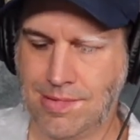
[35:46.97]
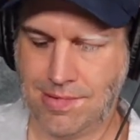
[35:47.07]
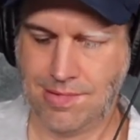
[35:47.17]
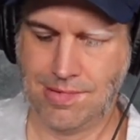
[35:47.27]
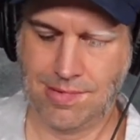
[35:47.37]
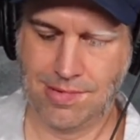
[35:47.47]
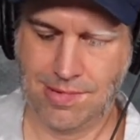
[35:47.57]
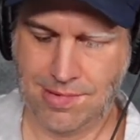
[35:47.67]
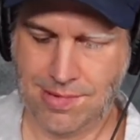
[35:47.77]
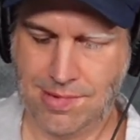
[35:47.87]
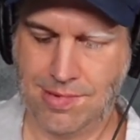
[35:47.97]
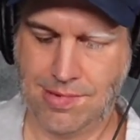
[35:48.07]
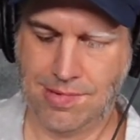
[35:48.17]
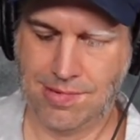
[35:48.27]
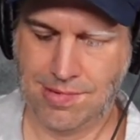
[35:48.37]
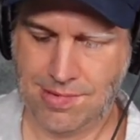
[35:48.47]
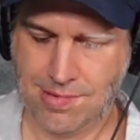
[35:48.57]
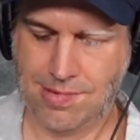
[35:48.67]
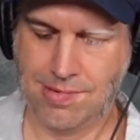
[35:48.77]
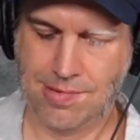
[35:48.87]

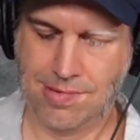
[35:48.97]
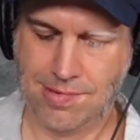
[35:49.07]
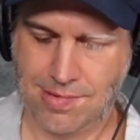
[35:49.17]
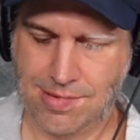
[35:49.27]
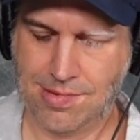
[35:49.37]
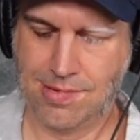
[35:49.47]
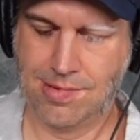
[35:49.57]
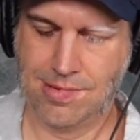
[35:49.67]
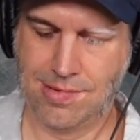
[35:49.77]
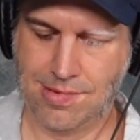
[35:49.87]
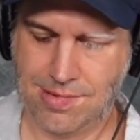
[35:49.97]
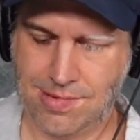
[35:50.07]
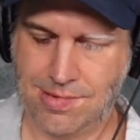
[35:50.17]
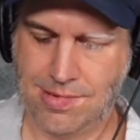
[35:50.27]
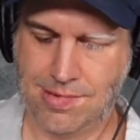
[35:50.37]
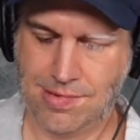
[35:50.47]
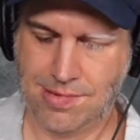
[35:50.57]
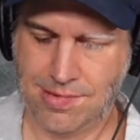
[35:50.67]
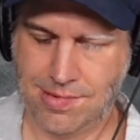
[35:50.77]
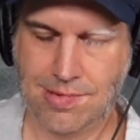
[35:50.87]

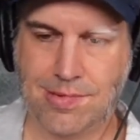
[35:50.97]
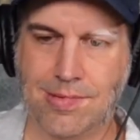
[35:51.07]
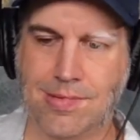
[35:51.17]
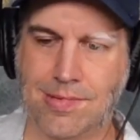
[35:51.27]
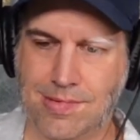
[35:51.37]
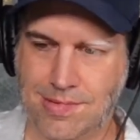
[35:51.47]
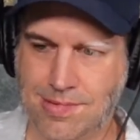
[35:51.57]
[no speech]